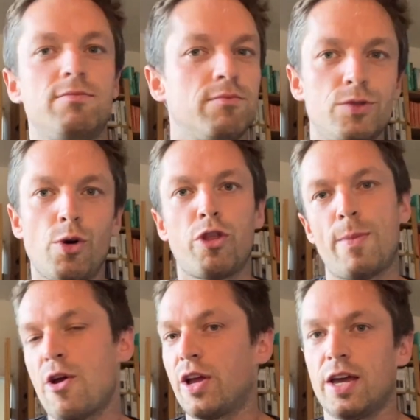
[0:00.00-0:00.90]
North
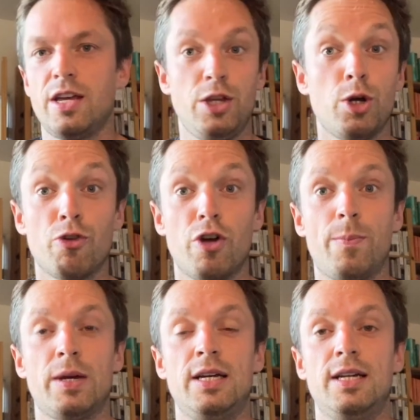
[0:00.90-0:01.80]
America,
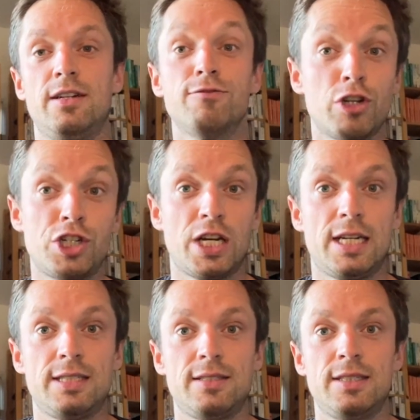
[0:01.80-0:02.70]
Europe,
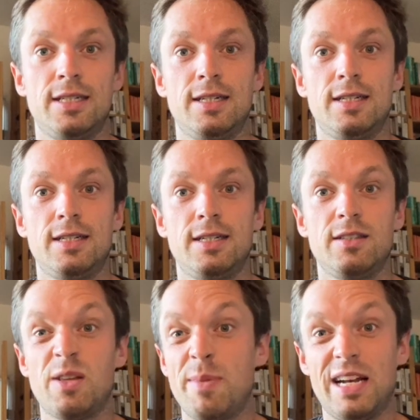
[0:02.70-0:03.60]
Russia,
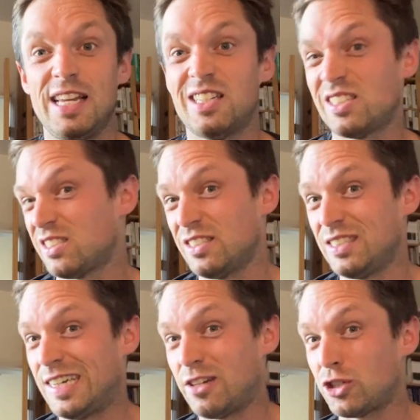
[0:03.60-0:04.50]
the Middle East
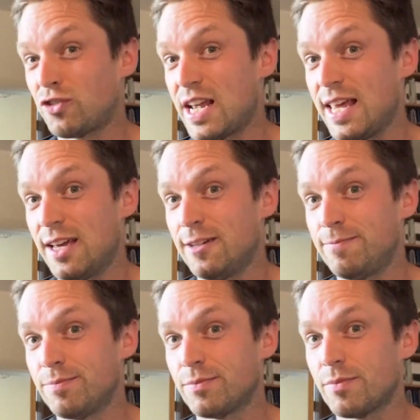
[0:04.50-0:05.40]
and Australia.
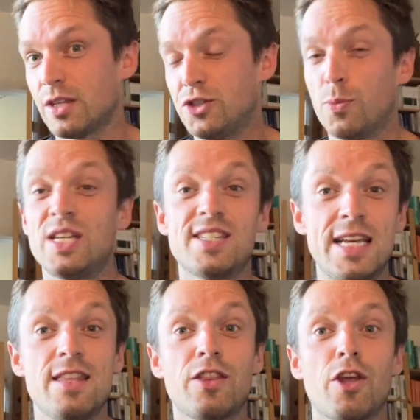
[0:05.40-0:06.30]
So we
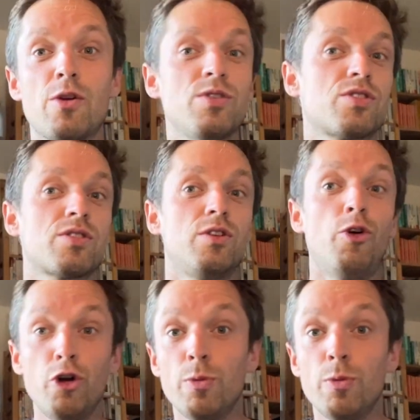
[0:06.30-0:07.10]
see that those oil